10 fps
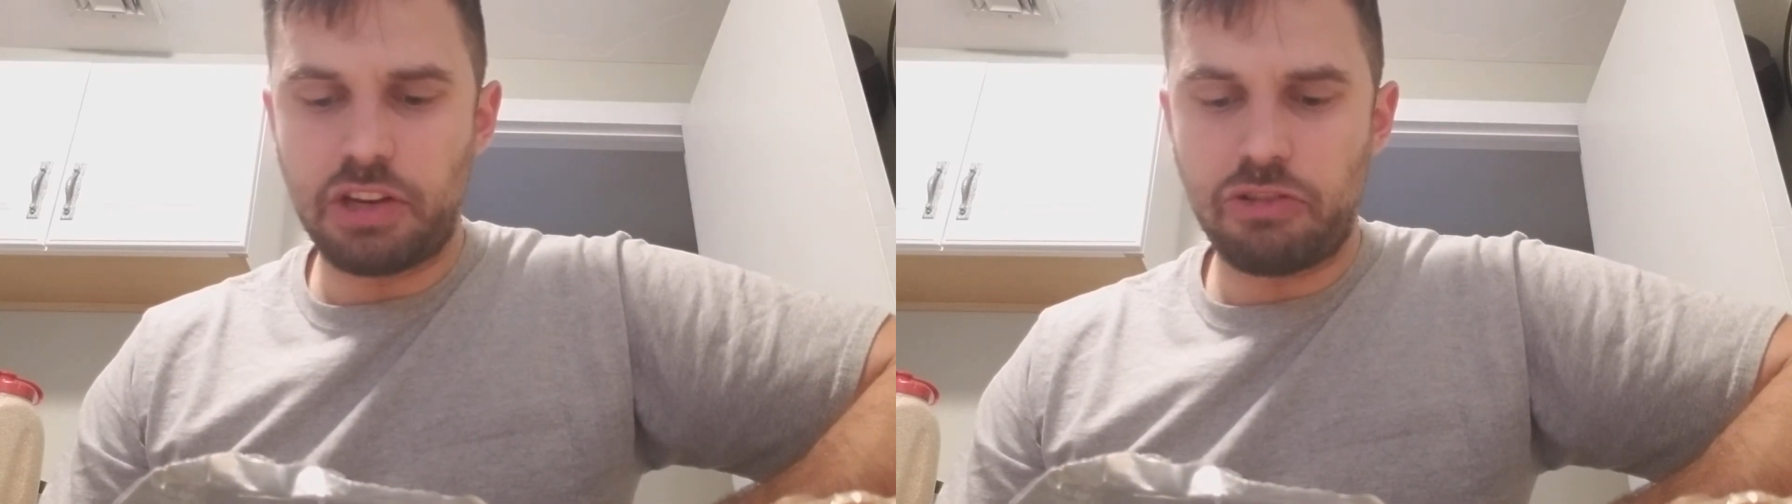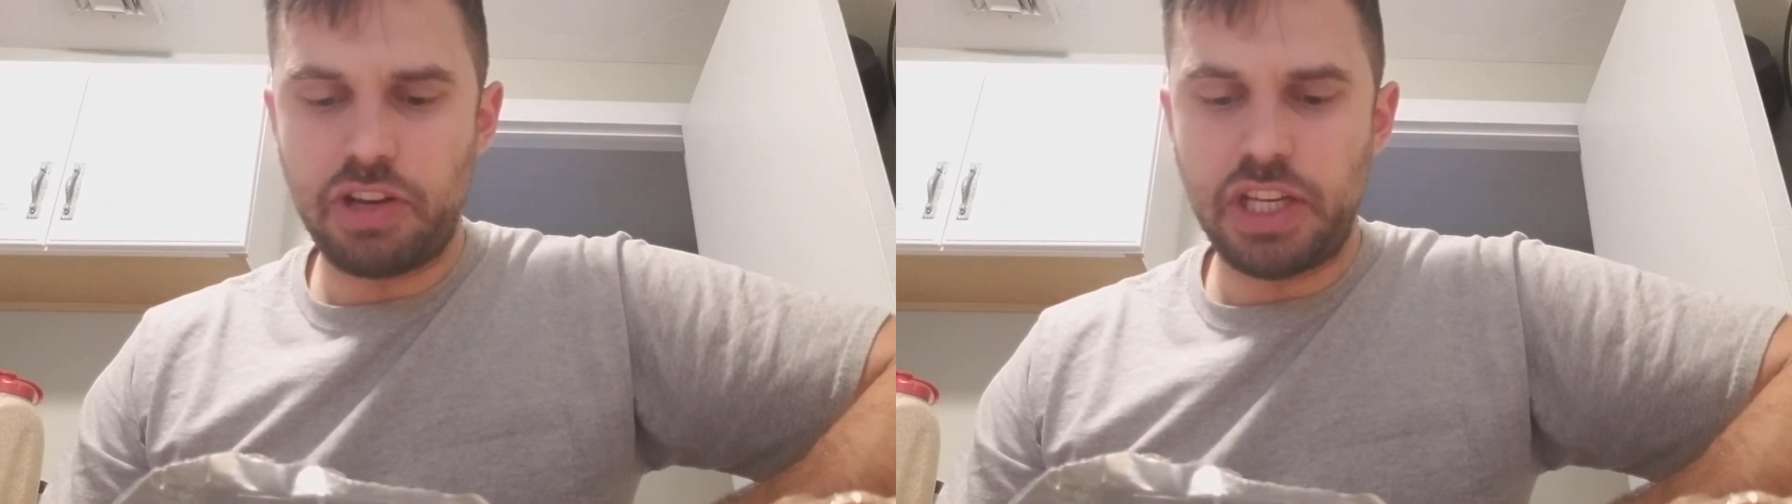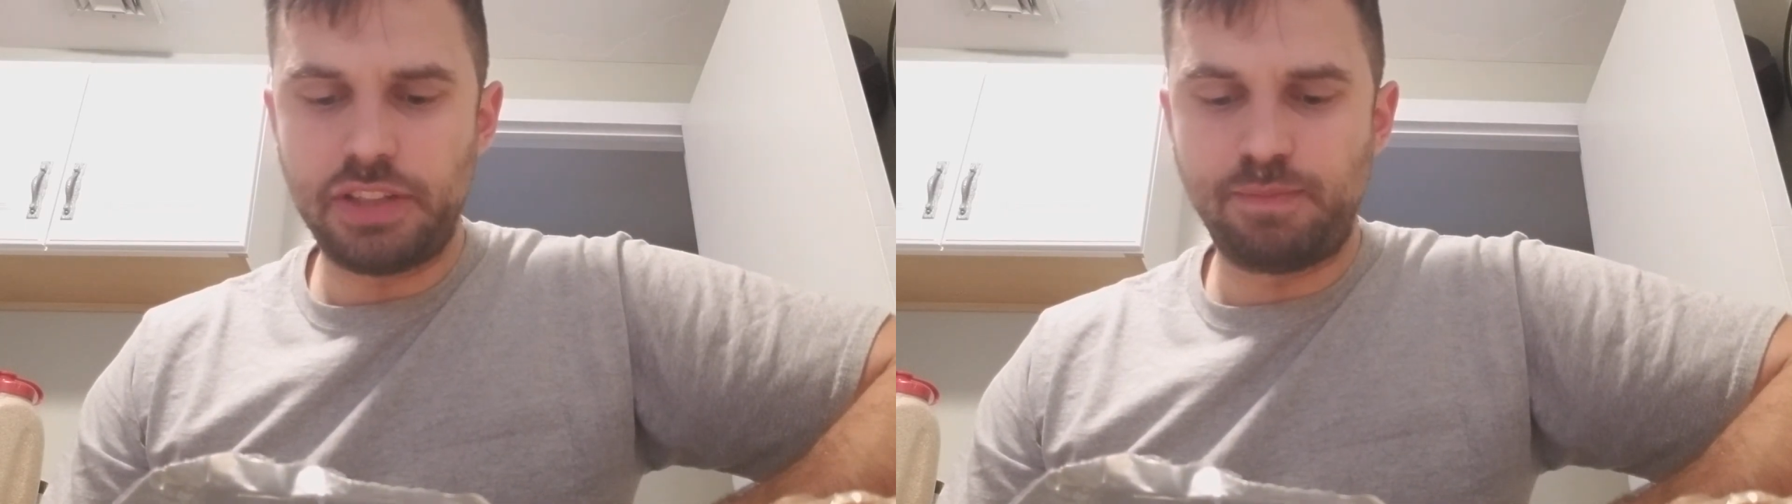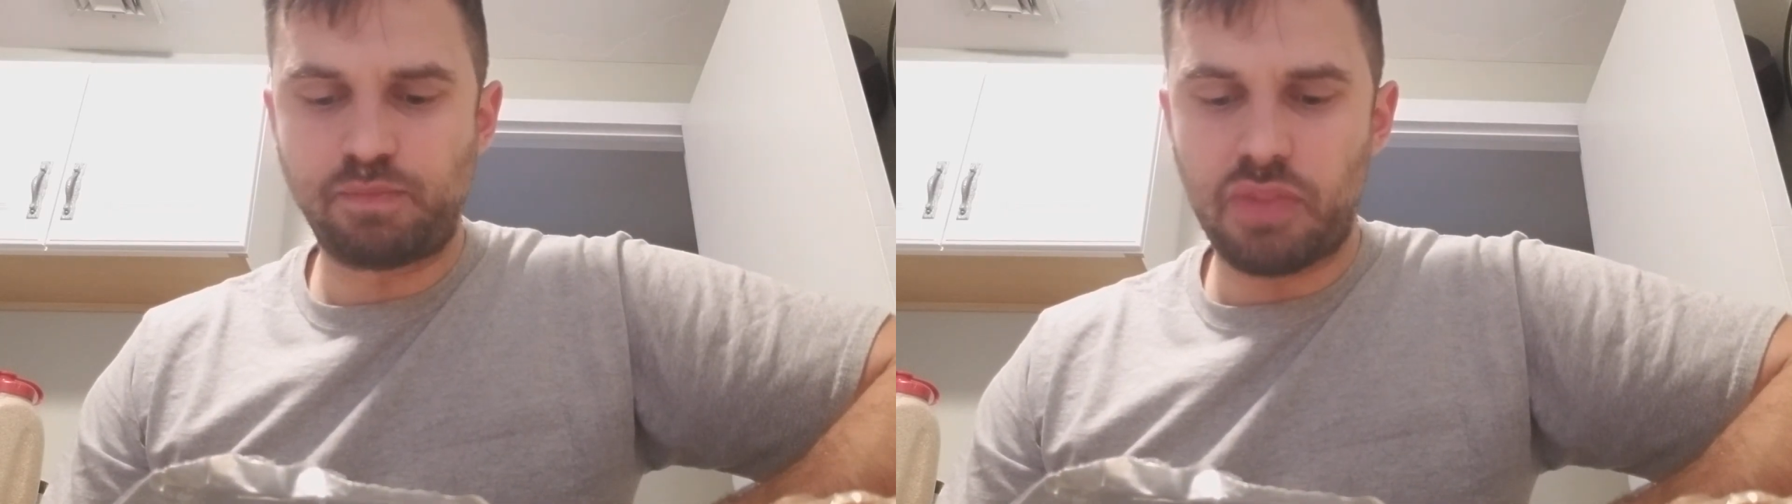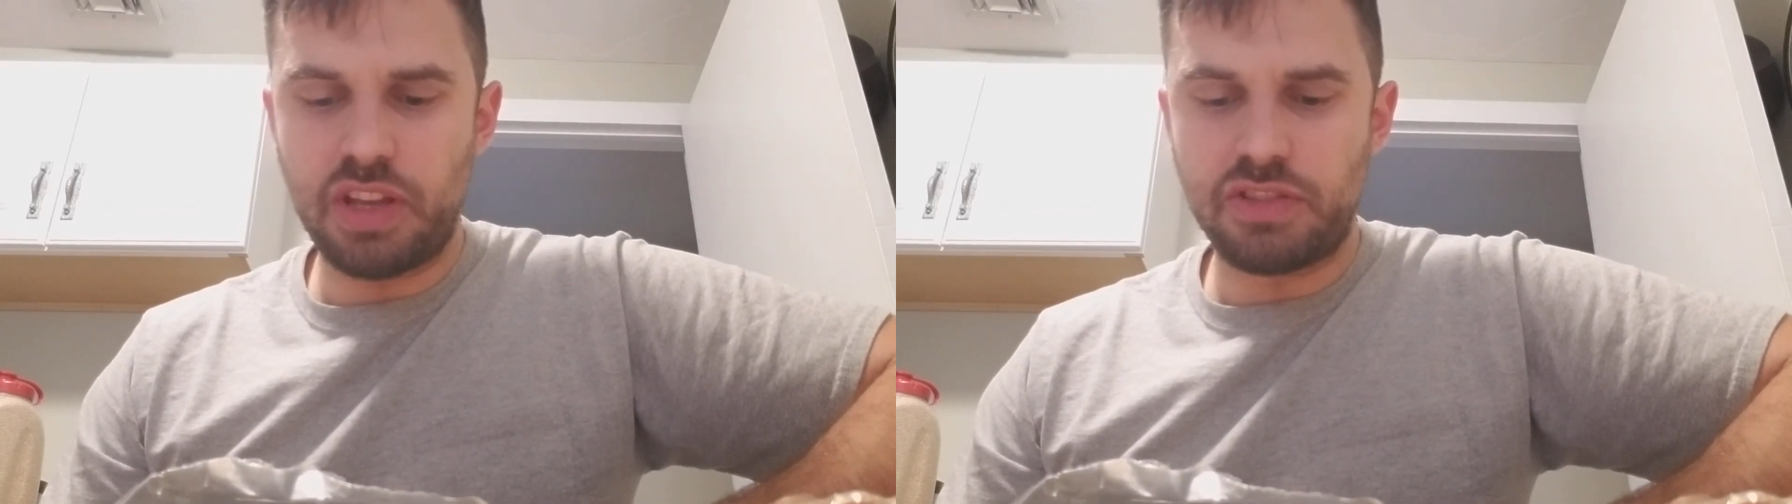ingredient
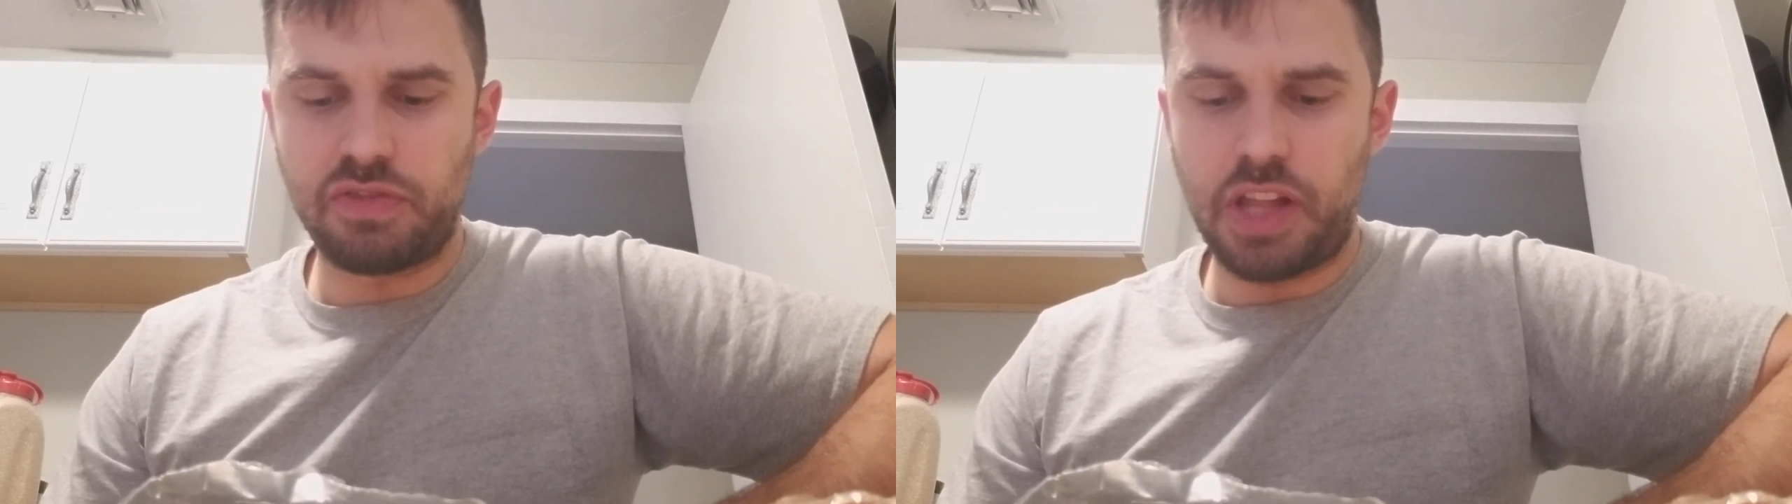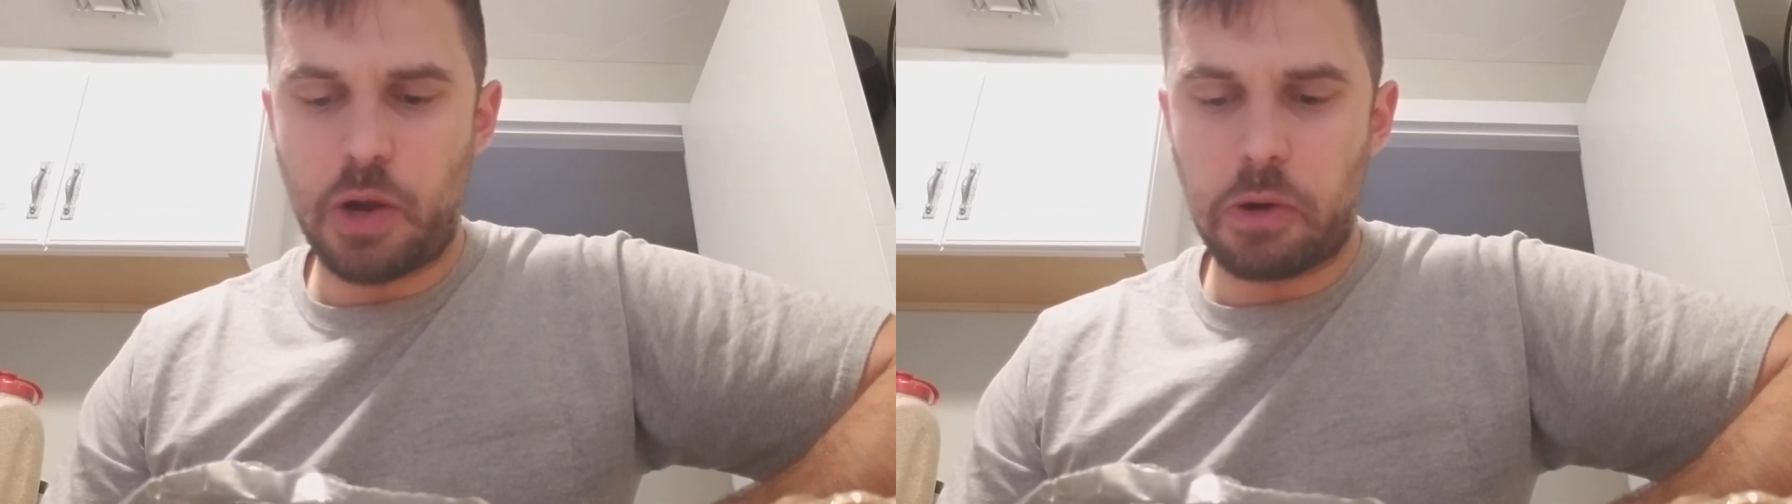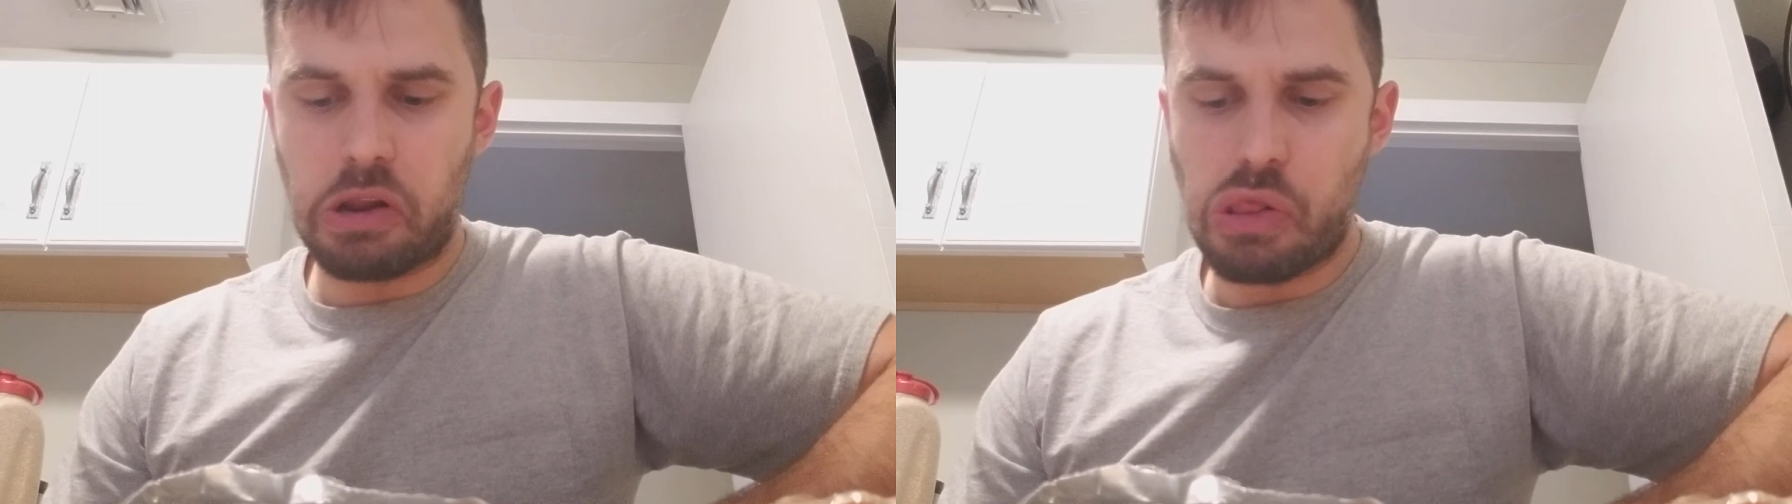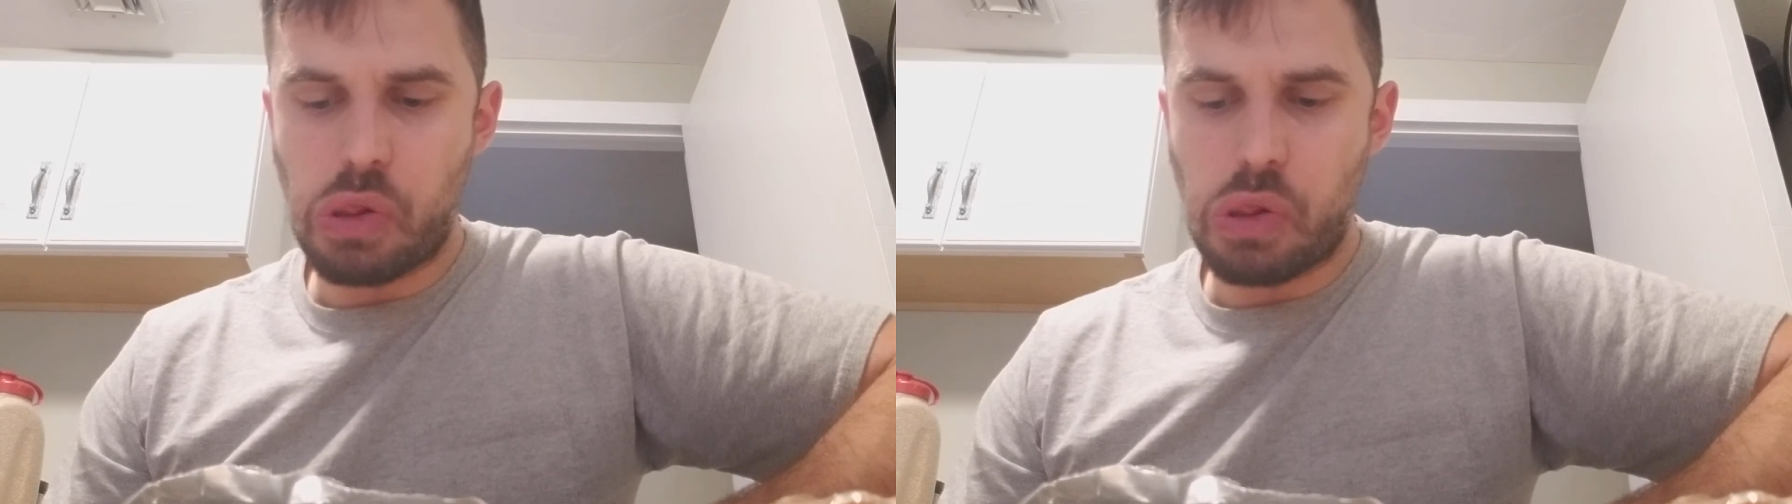is flour.